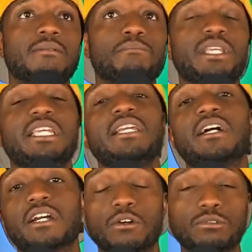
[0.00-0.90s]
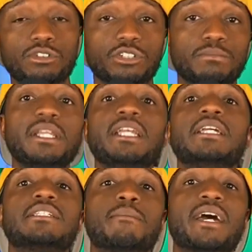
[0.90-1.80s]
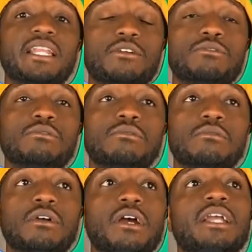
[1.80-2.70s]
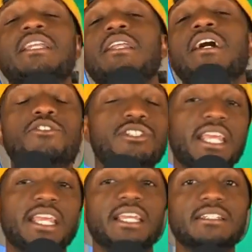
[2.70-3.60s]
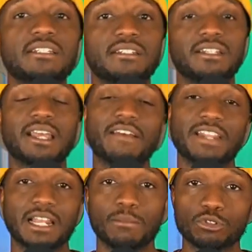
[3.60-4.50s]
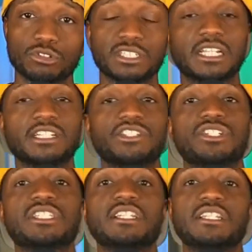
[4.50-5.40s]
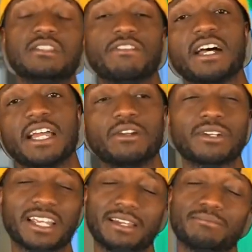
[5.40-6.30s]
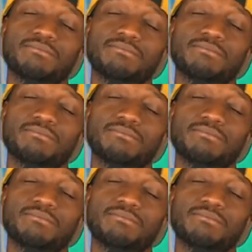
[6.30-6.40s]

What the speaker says: Be a coach, be somebody who can understand, have that emotional intelligence to define, okay,